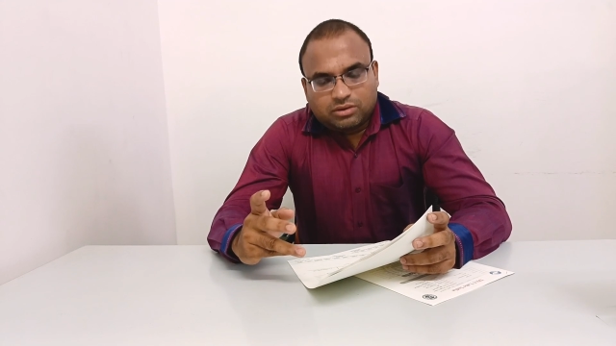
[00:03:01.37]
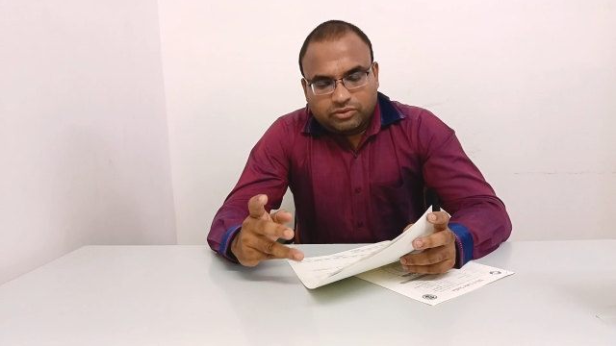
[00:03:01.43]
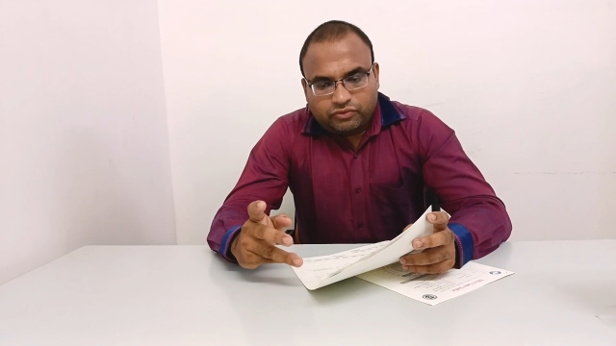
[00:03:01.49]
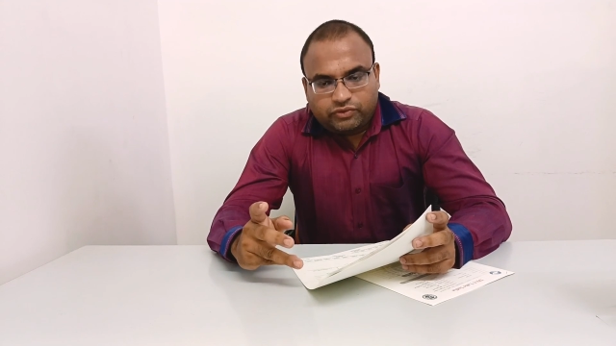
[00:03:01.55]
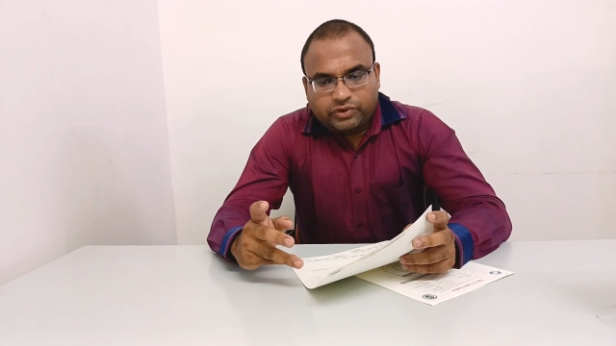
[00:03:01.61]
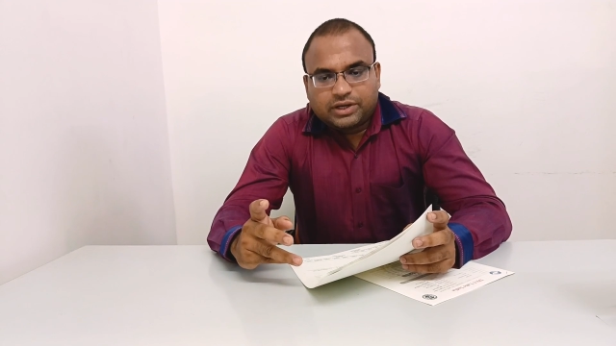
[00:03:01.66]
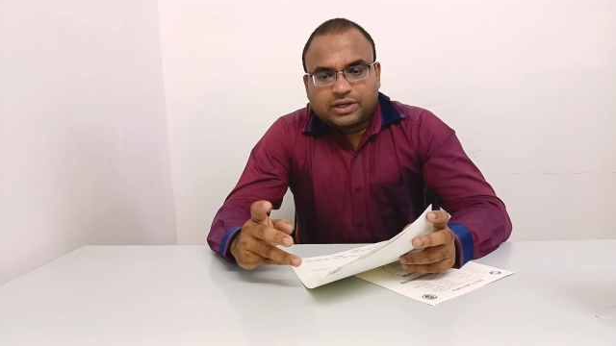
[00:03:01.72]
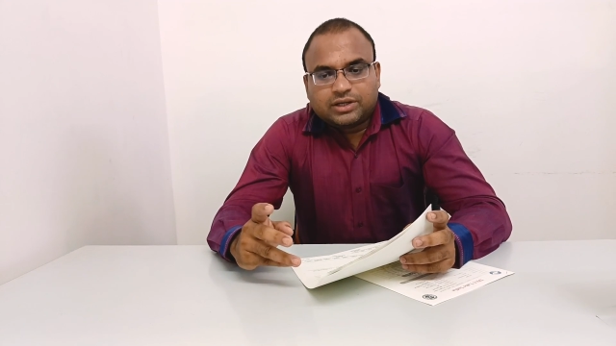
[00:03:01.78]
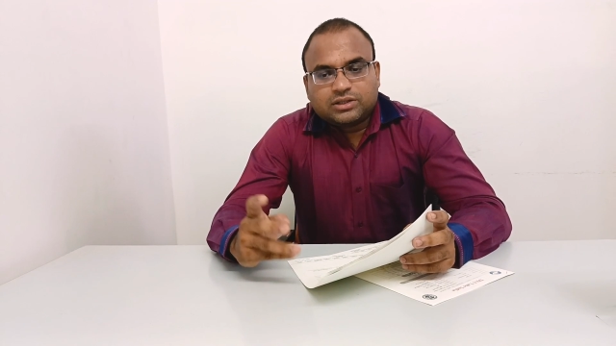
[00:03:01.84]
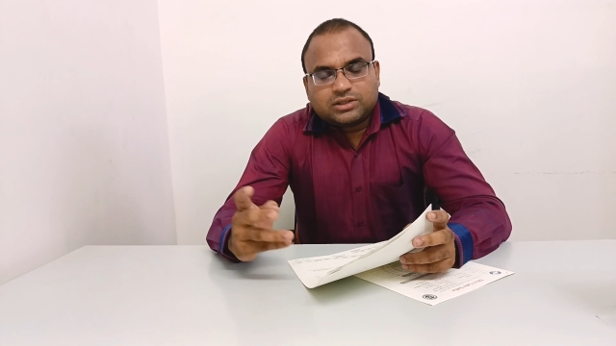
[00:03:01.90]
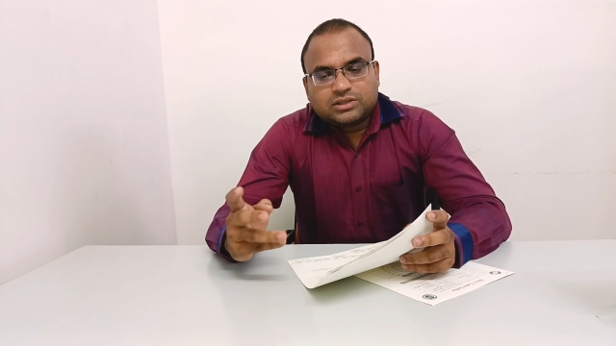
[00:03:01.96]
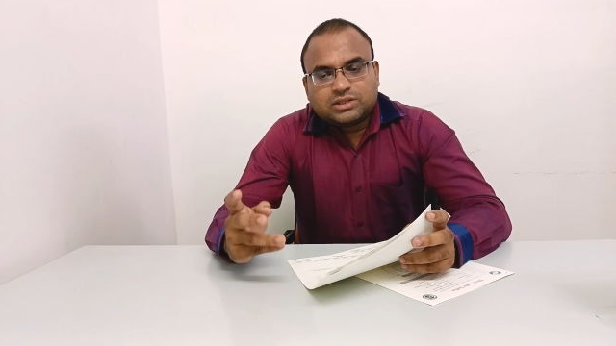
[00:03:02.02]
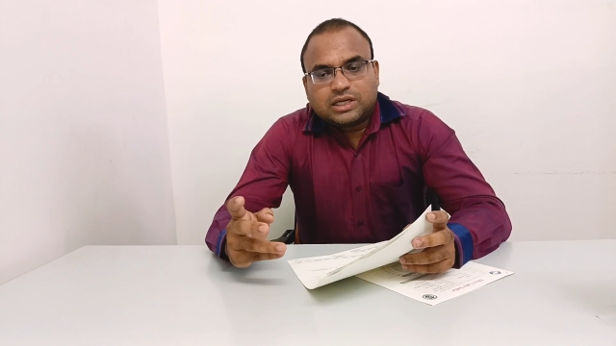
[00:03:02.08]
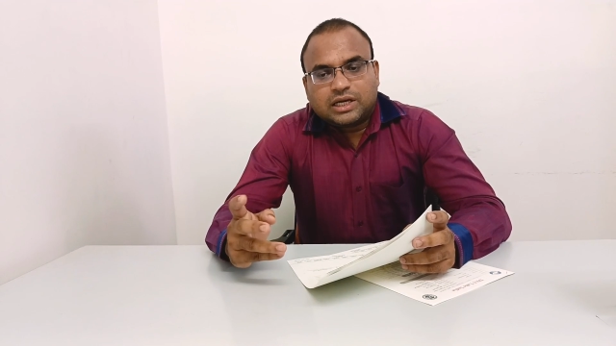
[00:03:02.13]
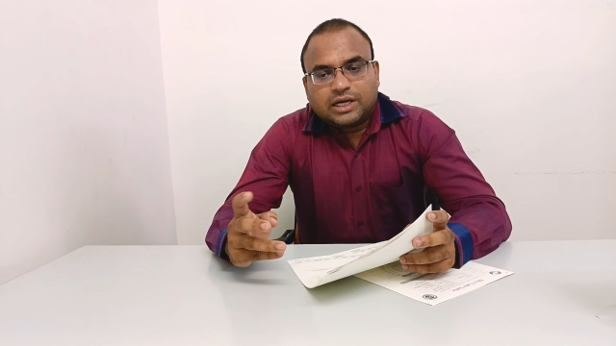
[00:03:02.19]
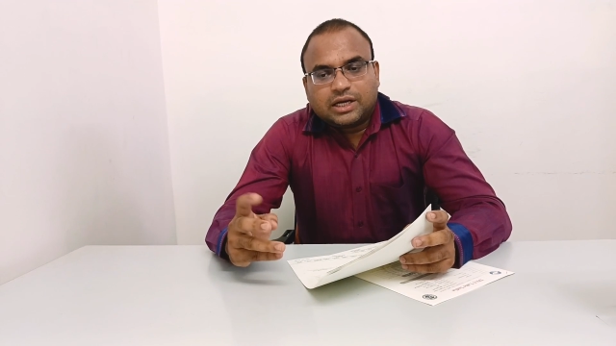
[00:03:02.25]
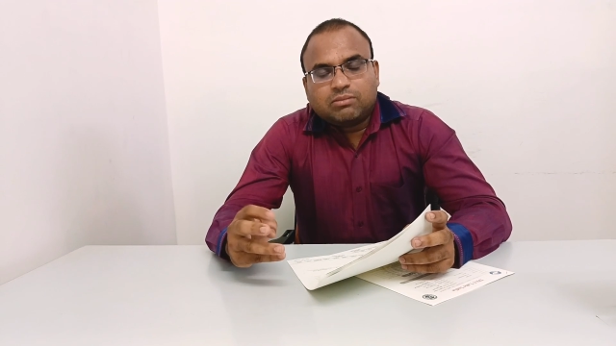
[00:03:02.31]
fetus
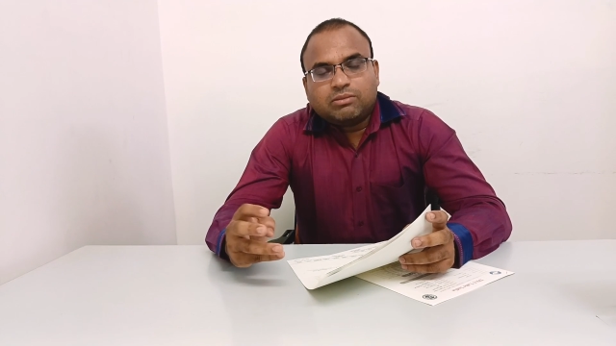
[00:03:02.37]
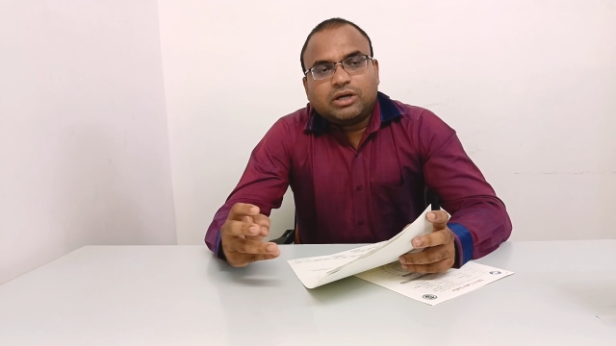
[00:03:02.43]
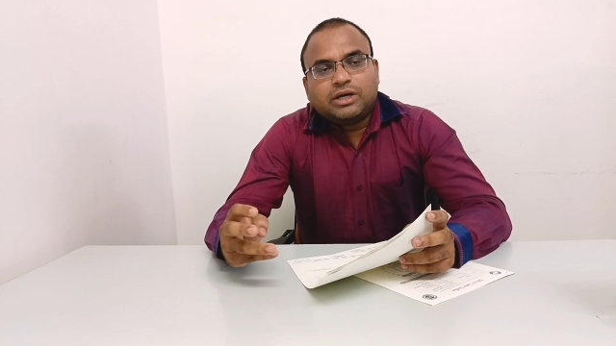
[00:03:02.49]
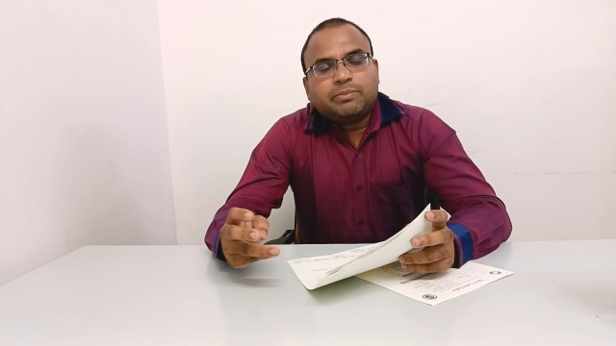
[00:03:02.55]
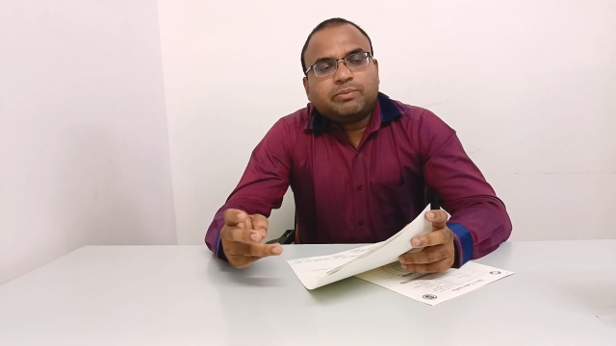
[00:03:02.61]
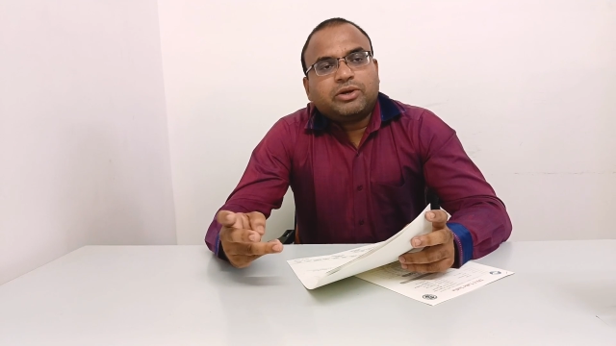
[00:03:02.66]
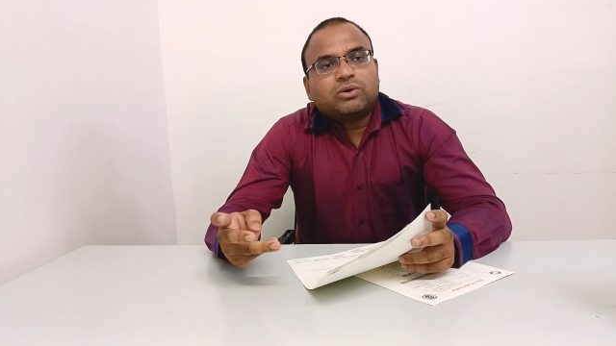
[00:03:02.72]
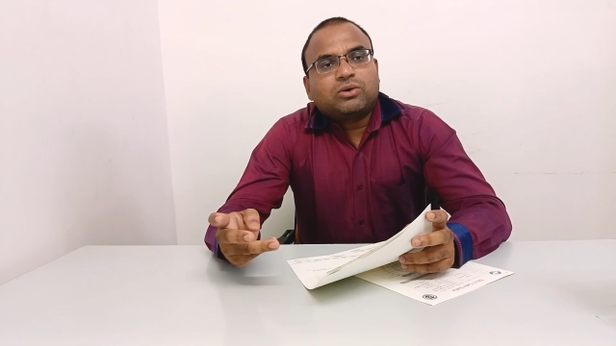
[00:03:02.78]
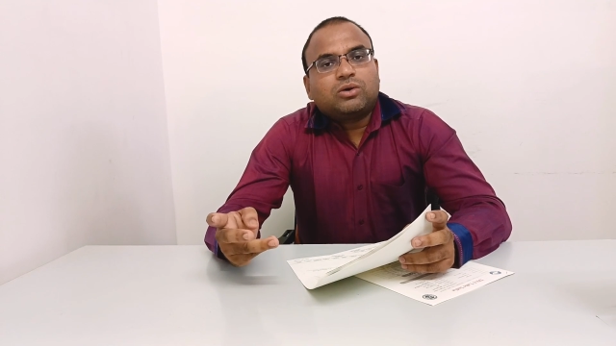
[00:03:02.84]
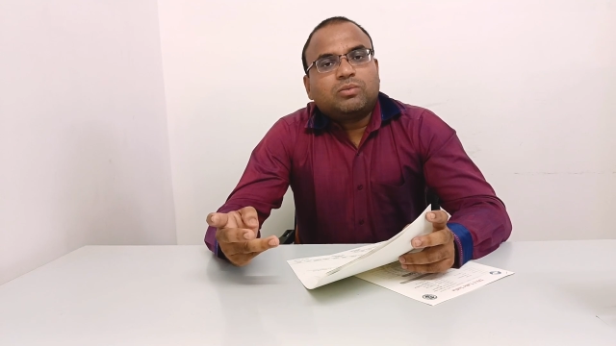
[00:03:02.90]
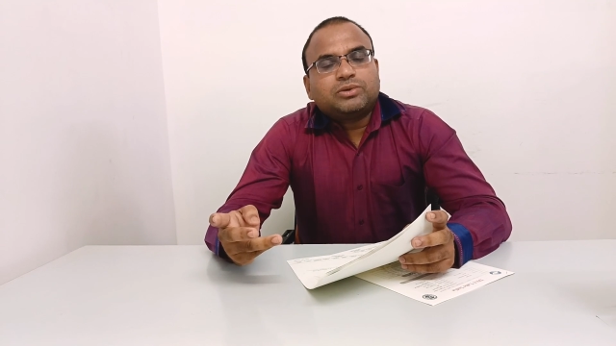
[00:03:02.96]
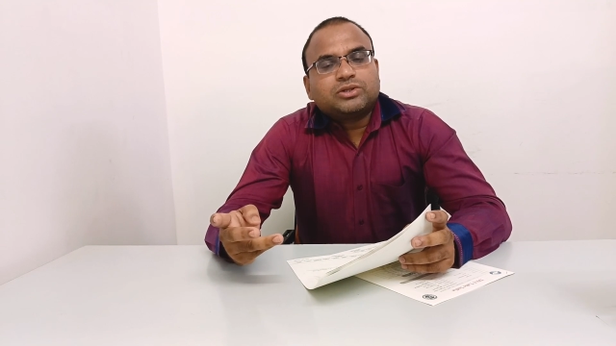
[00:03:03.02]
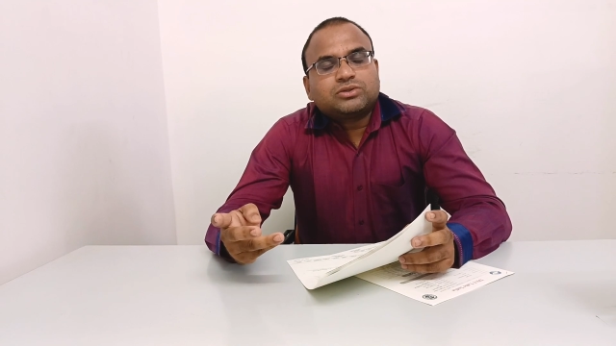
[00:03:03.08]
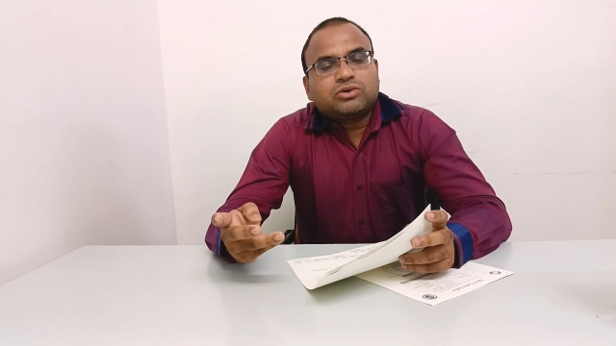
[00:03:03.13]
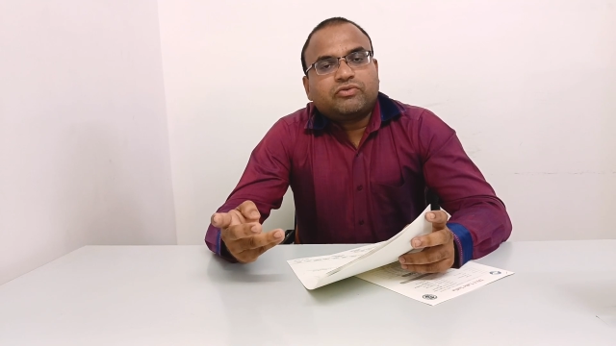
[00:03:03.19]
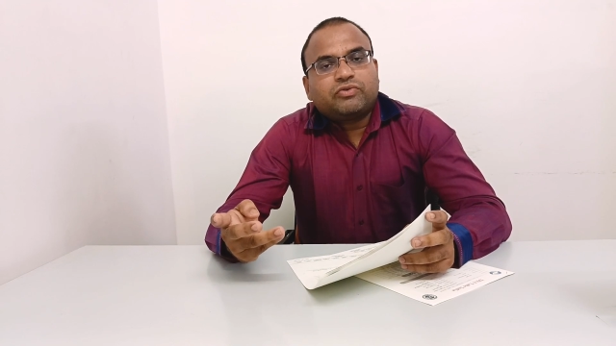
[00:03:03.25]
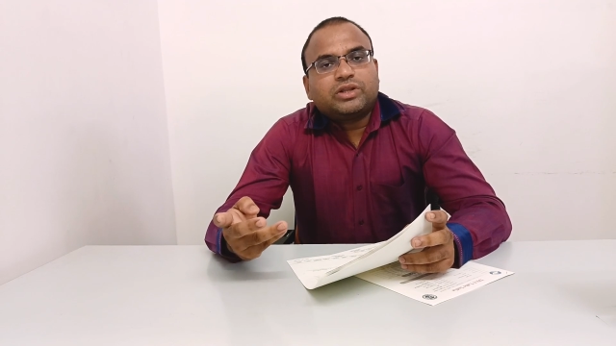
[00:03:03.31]
is carrying multiple
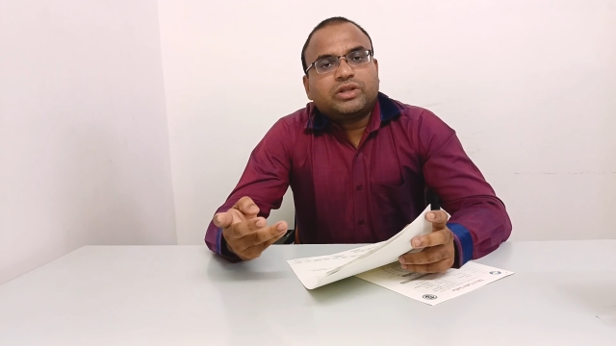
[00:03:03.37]
copies of